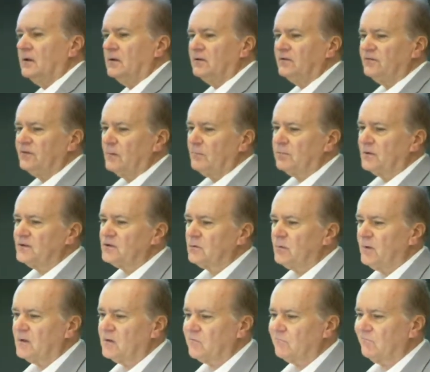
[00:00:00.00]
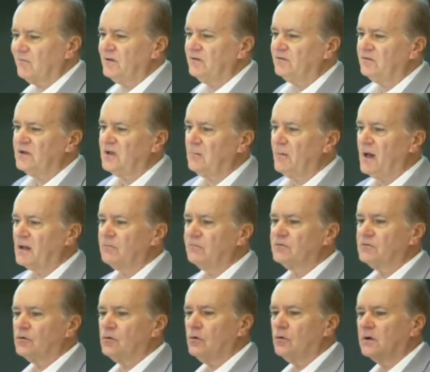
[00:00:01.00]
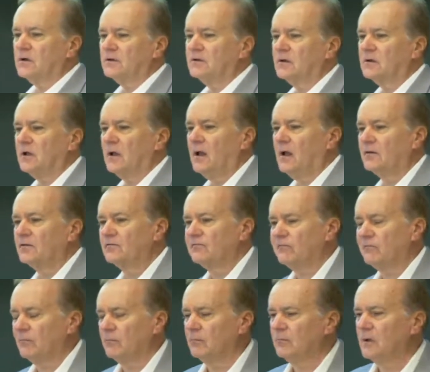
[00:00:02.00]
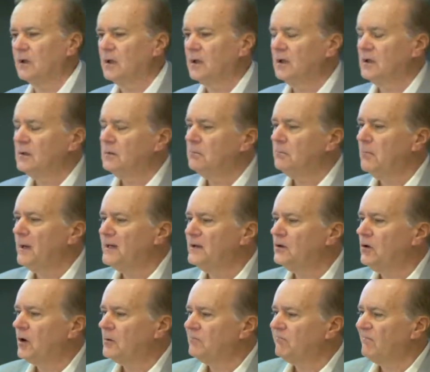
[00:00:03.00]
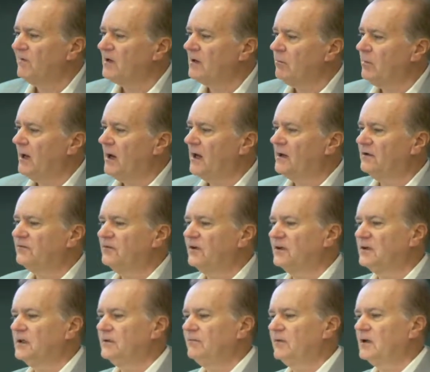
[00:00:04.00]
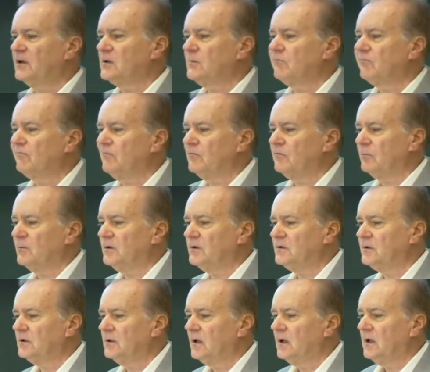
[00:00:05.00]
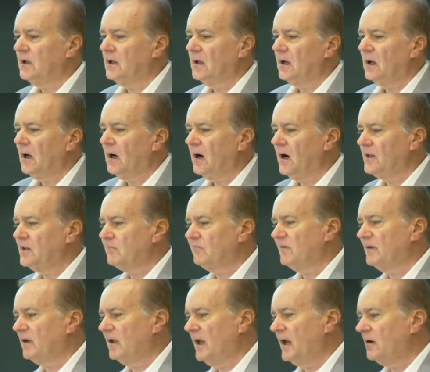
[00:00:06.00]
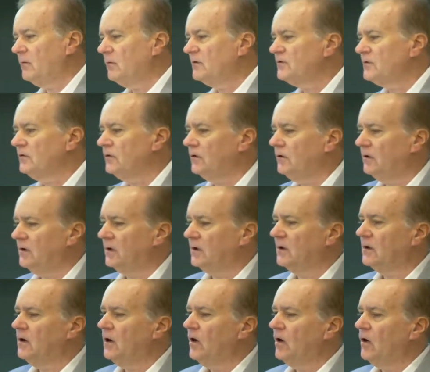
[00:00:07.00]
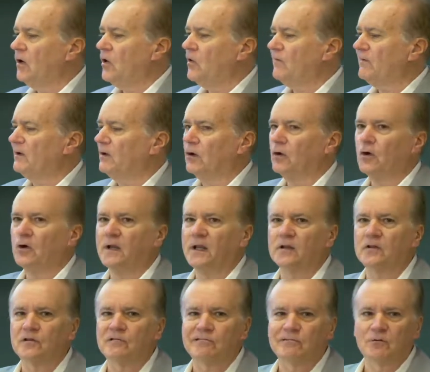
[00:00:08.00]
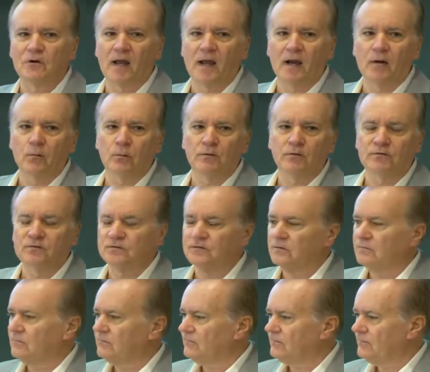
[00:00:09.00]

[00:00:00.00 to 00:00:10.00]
simply to increase the amount of talk in the classroom may not bring about significant improvement, either in language learning or in learning through language.